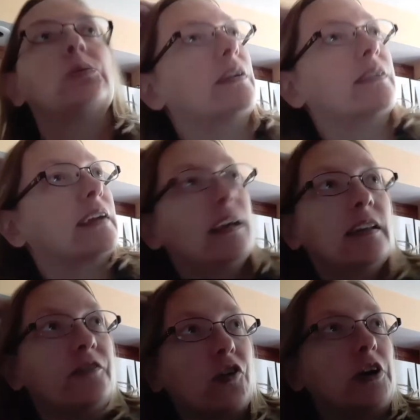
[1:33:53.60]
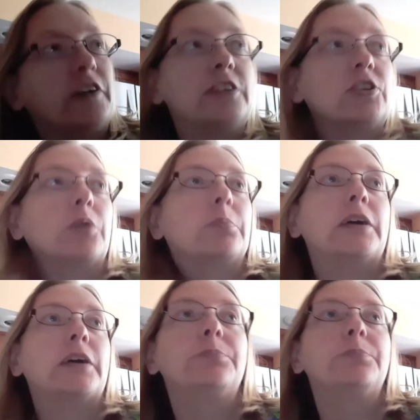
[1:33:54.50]
one can afford his own
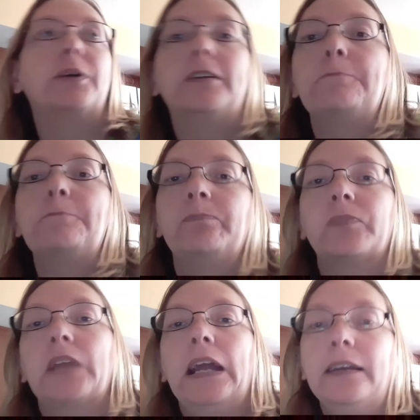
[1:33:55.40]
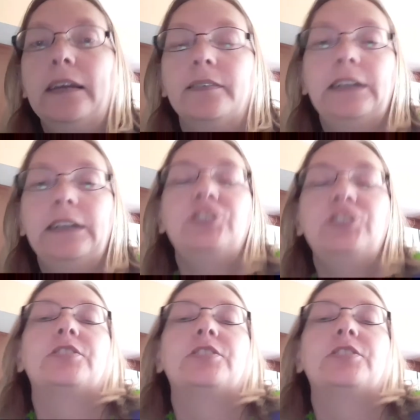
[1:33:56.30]
place, but he just,